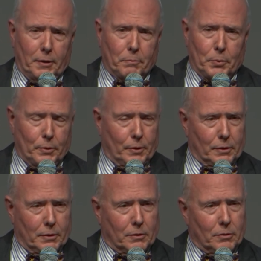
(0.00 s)

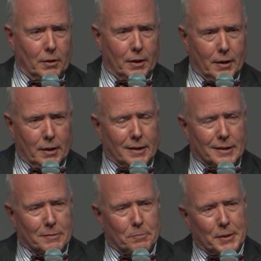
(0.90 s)
important
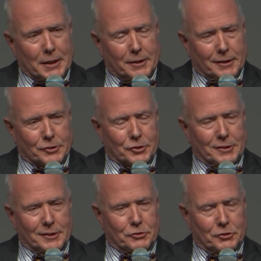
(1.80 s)
because
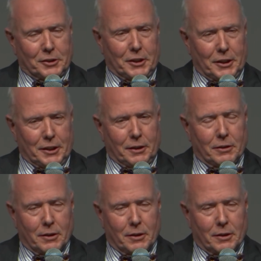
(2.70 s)
the C,